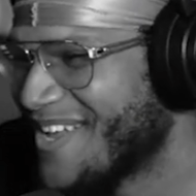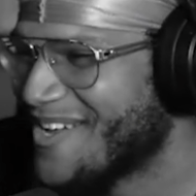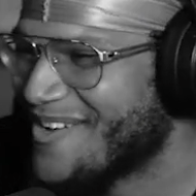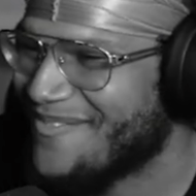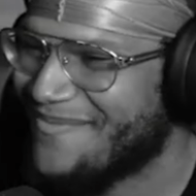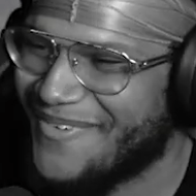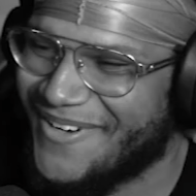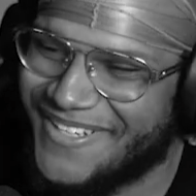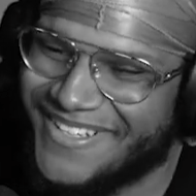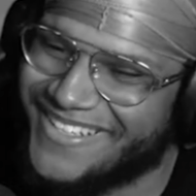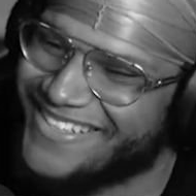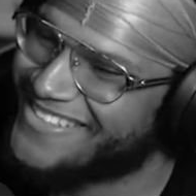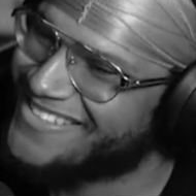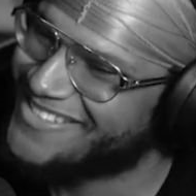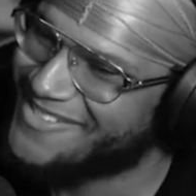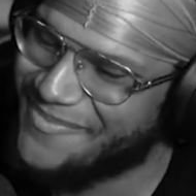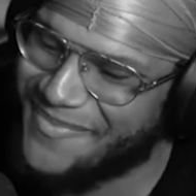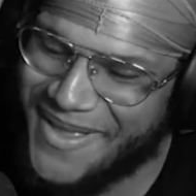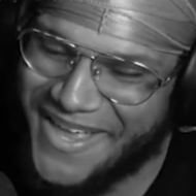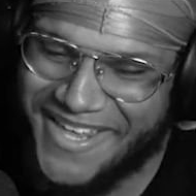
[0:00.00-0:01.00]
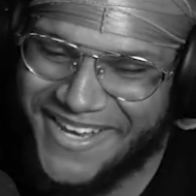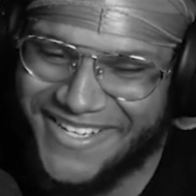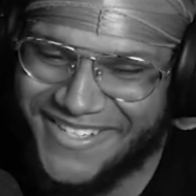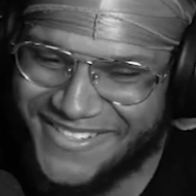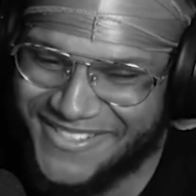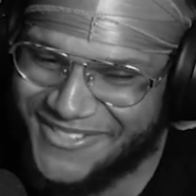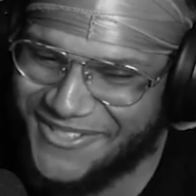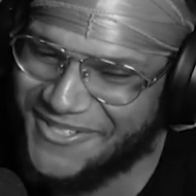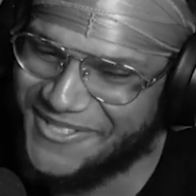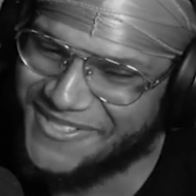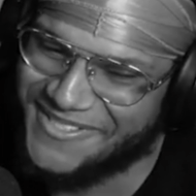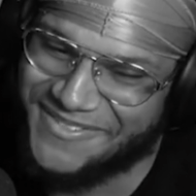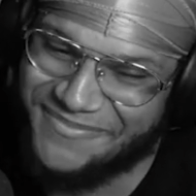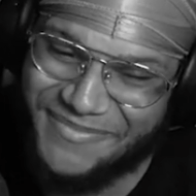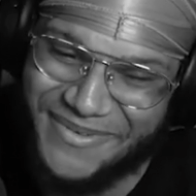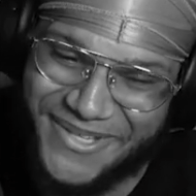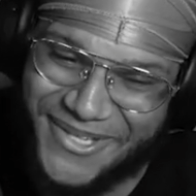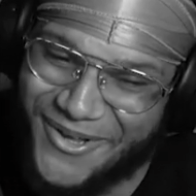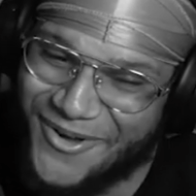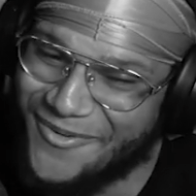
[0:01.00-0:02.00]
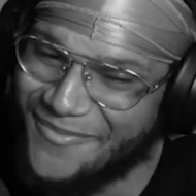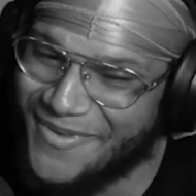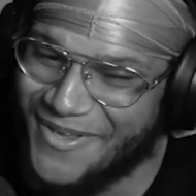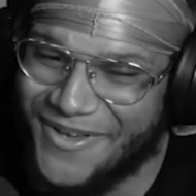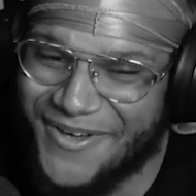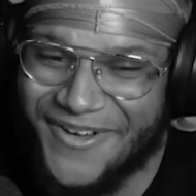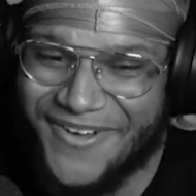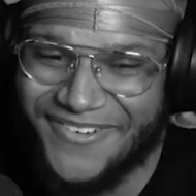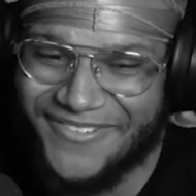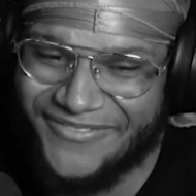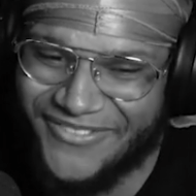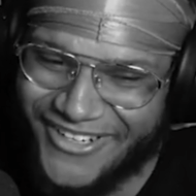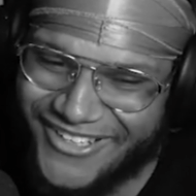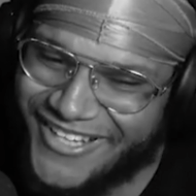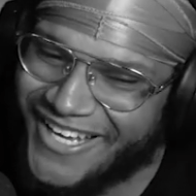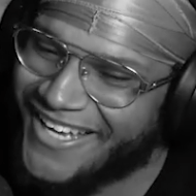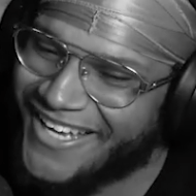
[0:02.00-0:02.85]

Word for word: Bruh, Japan in the skirts be throwing me off. Right?